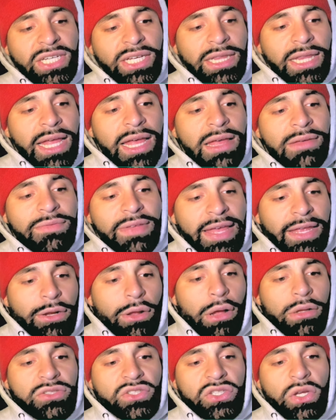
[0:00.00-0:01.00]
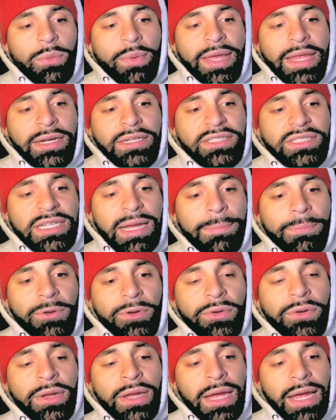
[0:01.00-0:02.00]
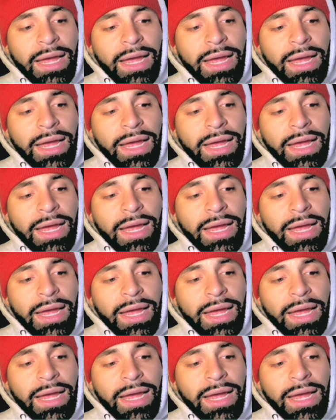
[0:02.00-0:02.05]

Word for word: Glove and also Interceptor.